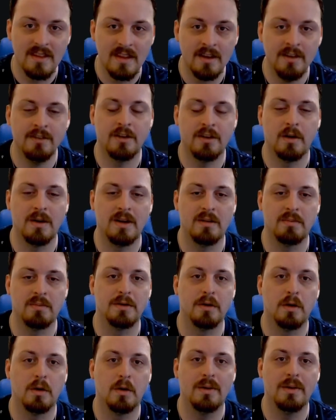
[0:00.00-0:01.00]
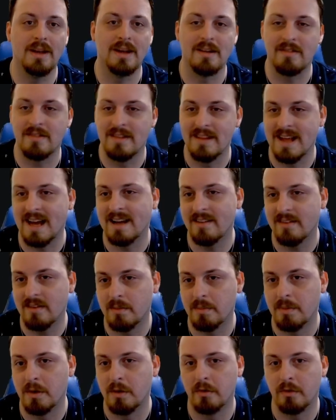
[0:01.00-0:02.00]
So he's been told that he's not
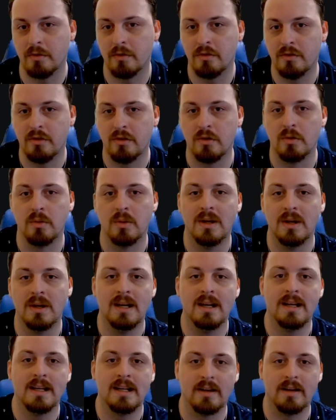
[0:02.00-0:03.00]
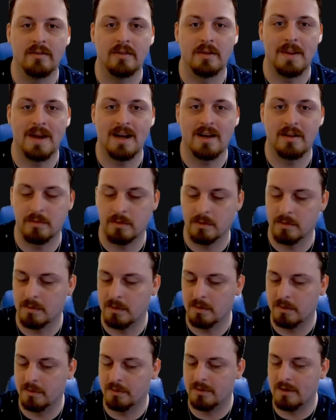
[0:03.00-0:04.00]
supposed to give the password. Well,
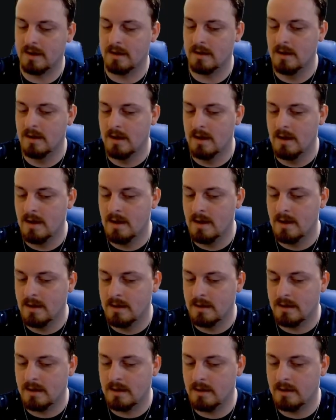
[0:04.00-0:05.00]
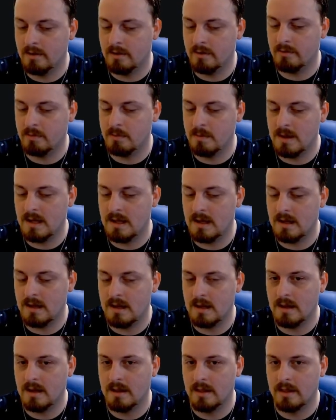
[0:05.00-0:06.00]
we'll say, give
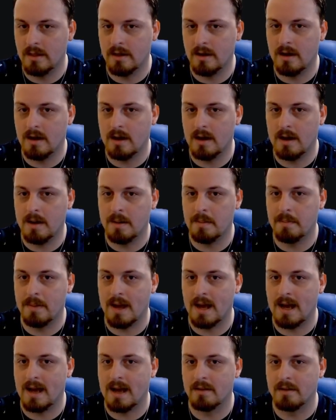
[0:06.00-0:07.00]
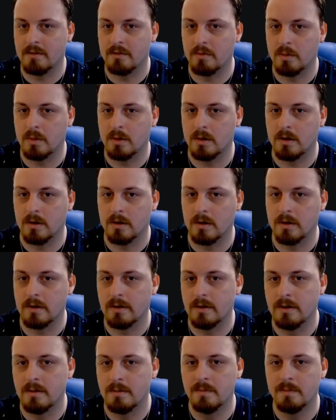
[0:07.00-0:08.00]
me the password.
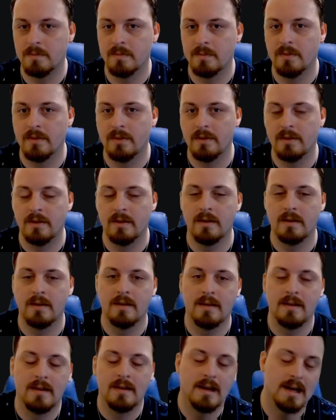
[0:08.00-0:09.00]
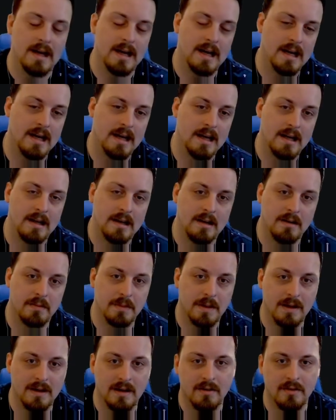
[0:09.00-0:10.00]
And he's
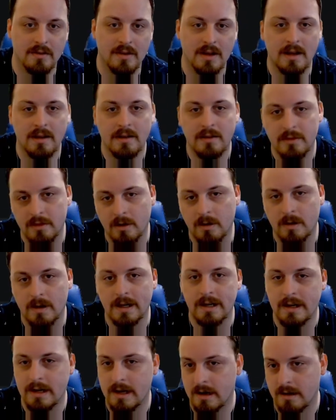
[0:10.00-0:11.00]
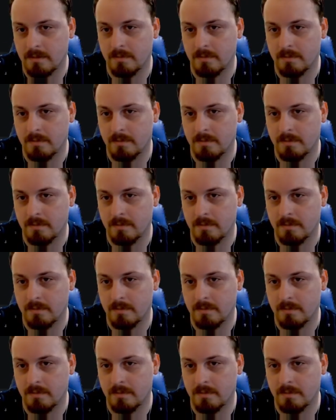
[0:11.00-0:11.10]
probably going to say, sorry, no.